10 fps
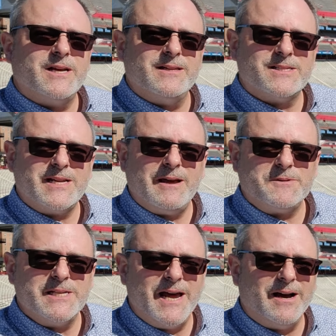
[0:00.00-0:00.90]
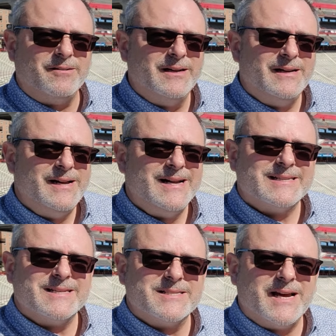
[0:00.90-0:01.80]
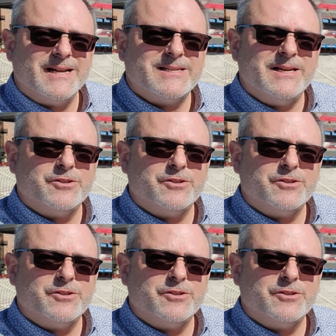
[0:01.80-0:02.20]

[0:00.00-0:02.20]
of the snaps now, does Dante